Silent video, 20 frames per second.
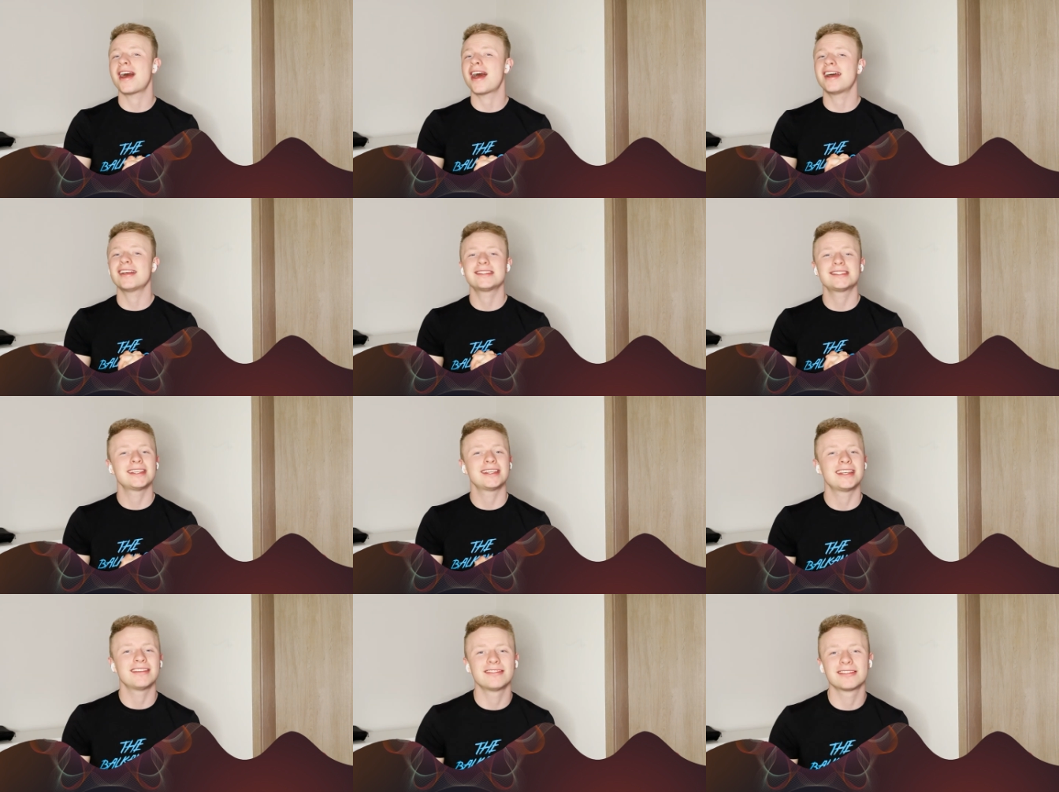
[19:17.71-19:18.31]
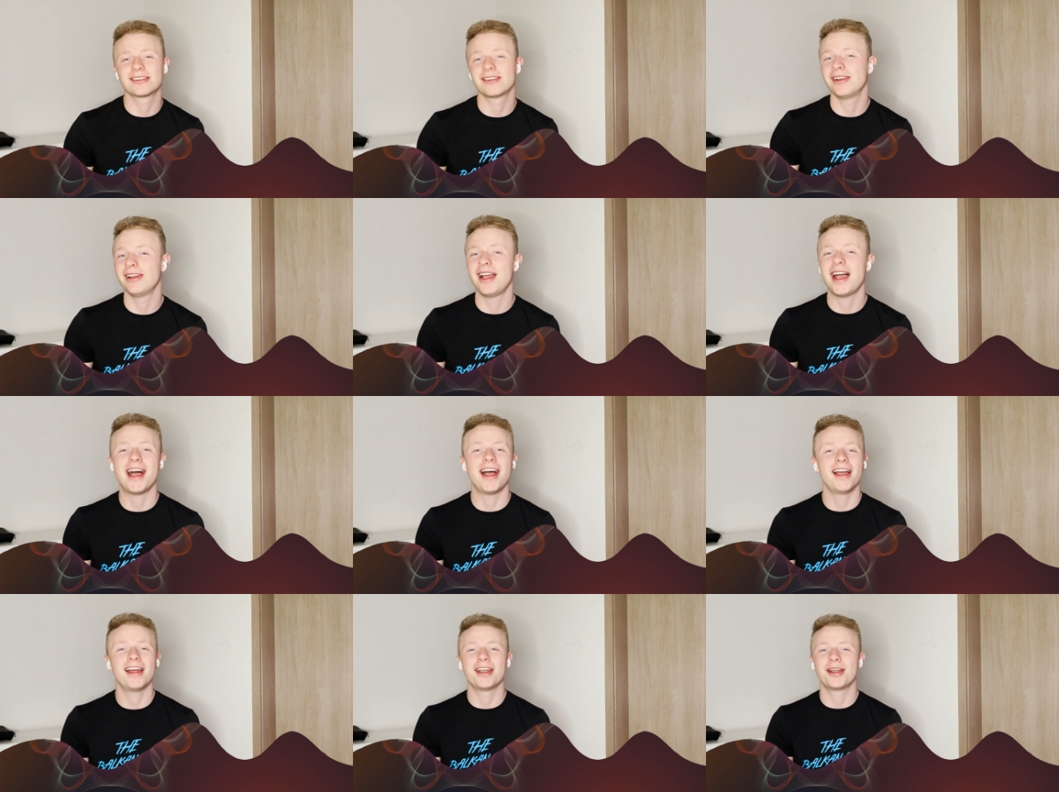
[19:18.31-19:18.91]
I see it even going
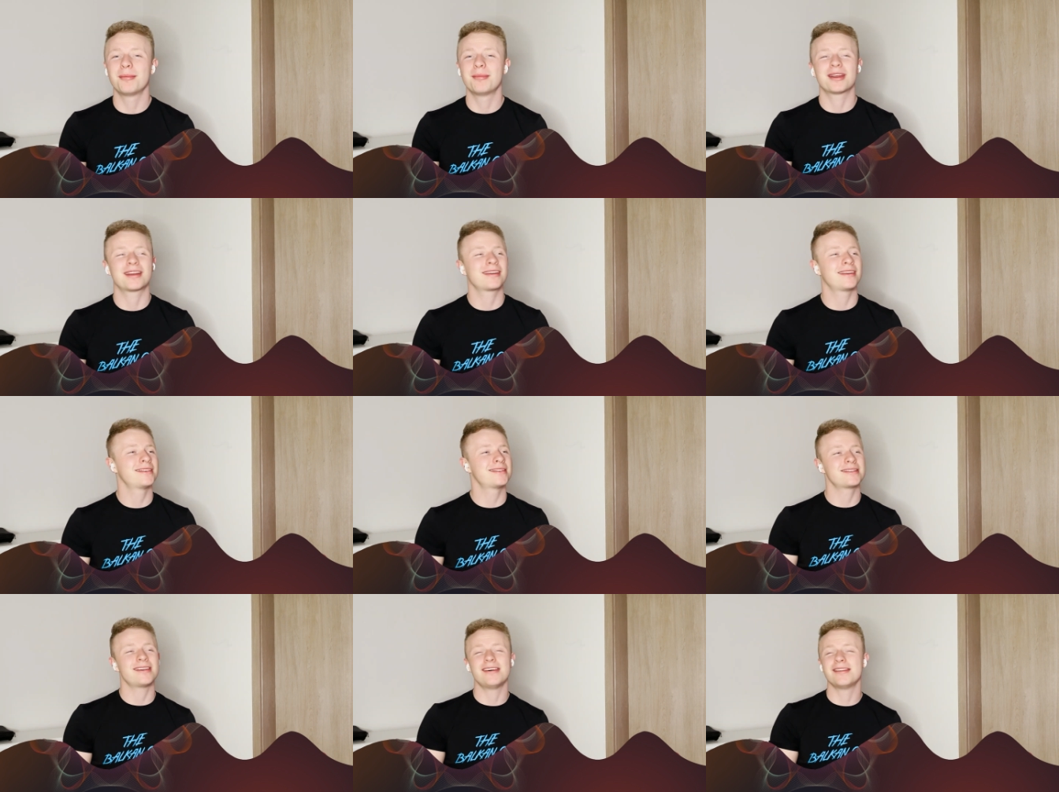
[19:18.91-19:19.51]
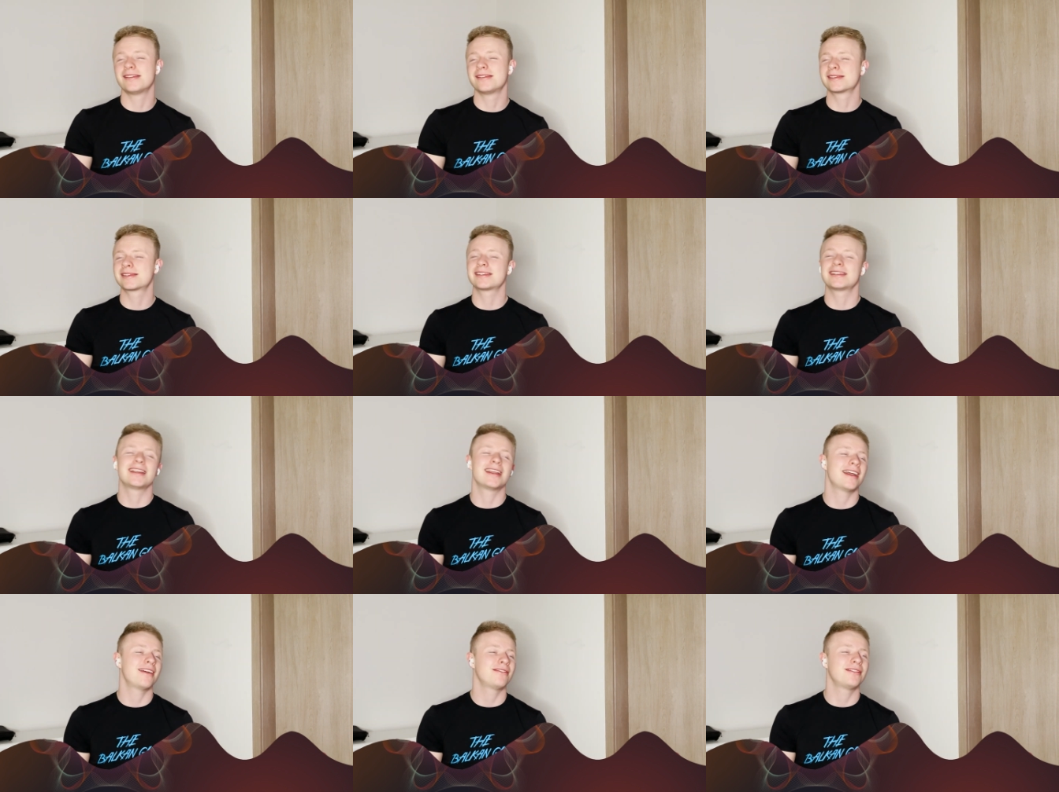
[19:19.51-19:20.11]
higher, because
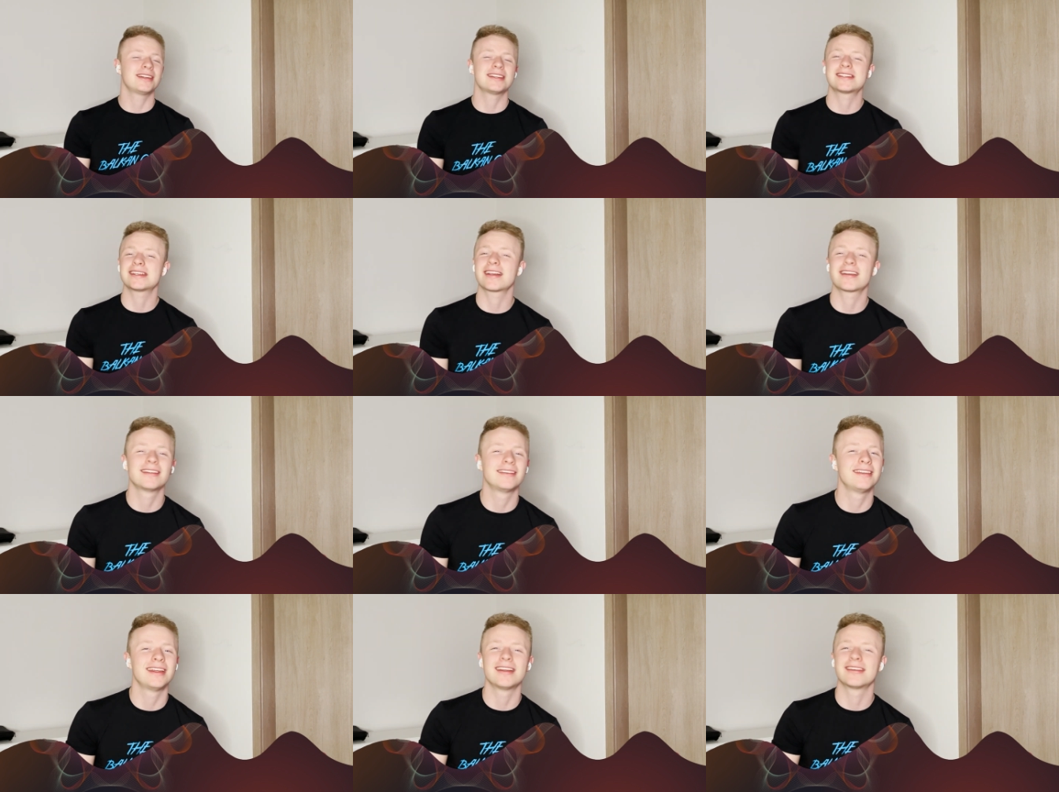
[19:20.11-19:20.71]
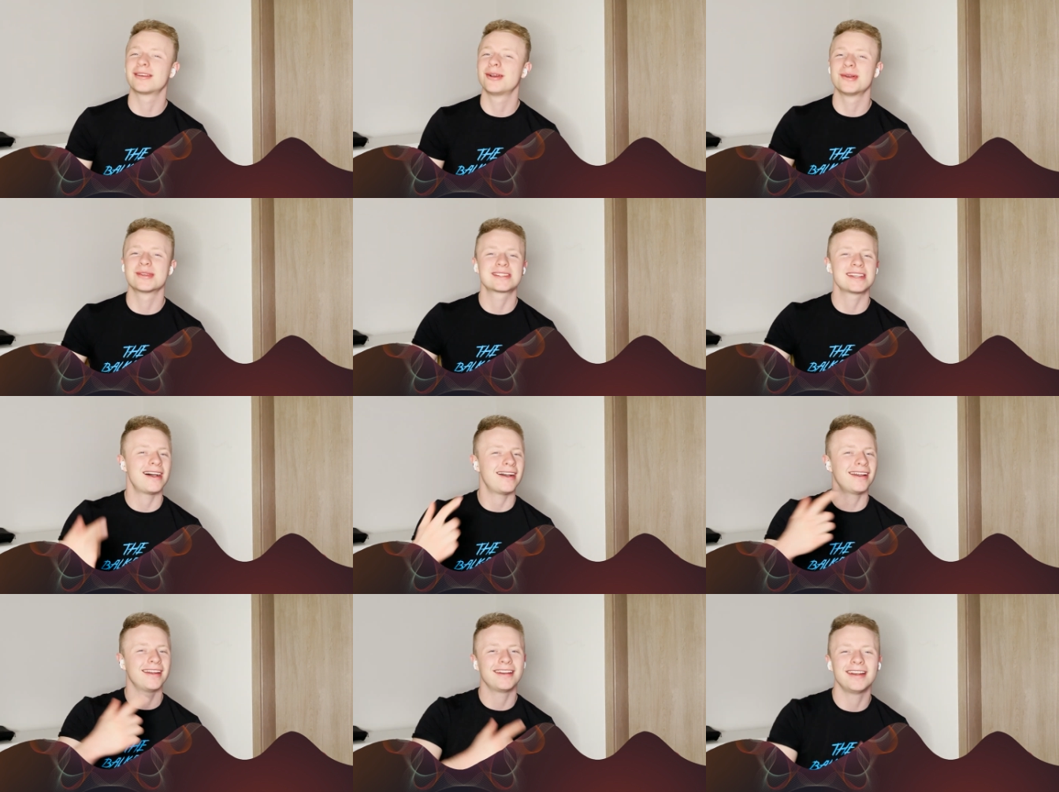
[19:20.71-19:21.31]
honestly every second day it goes
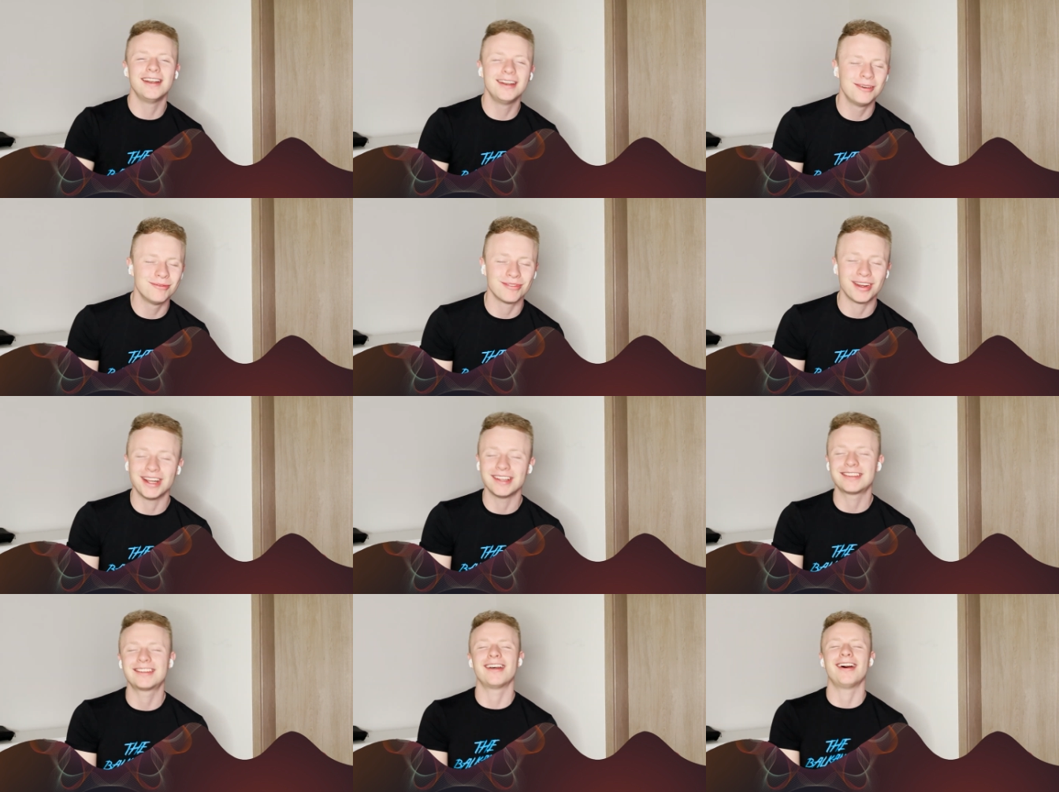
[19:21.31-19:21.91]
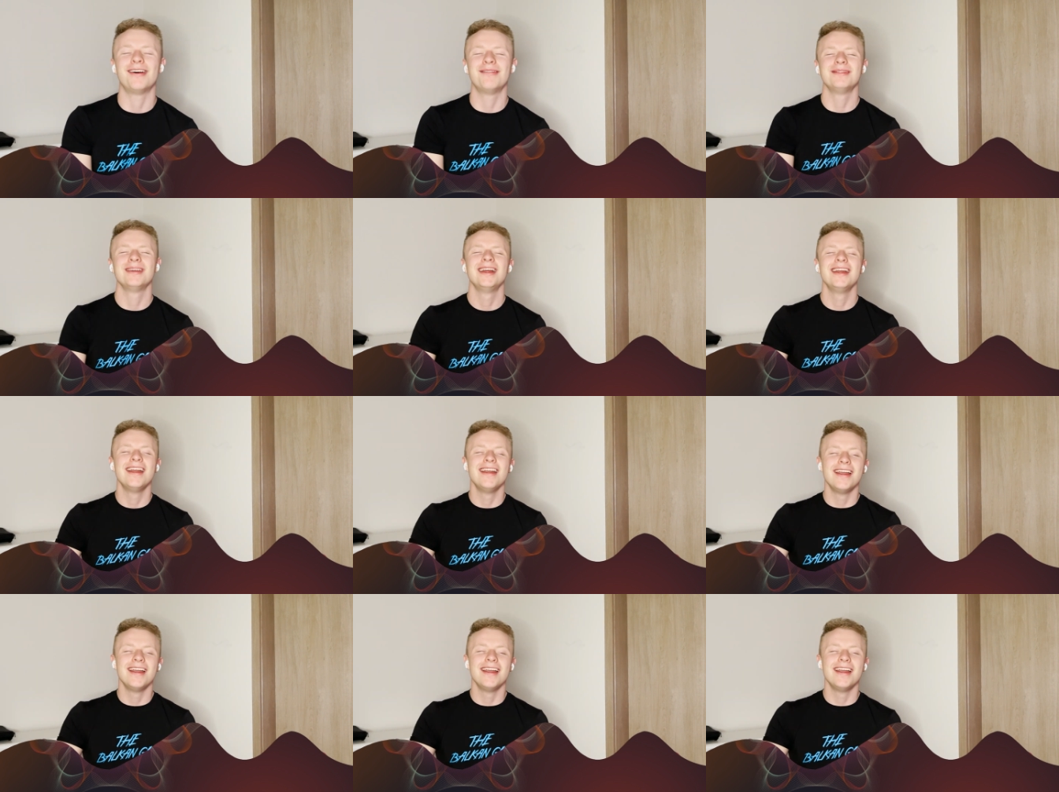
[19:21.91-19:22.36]
higher in my top.